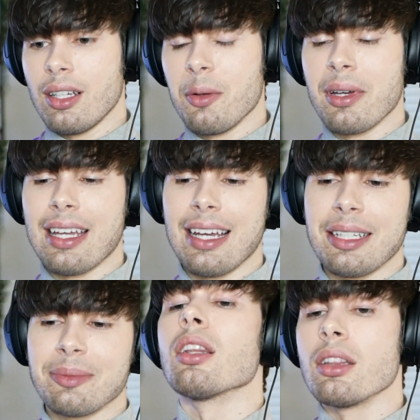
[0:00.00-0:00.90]
Oh my
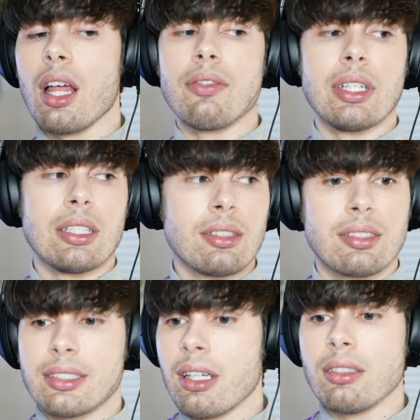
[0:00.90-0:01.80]
God, love it.
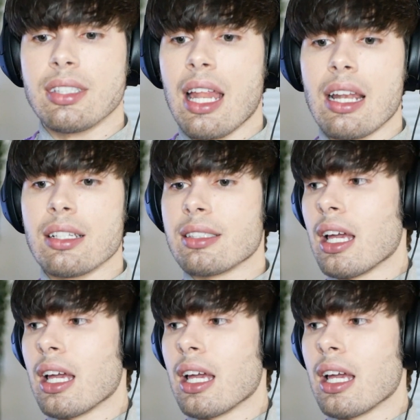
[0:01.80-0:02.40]
Still ten out of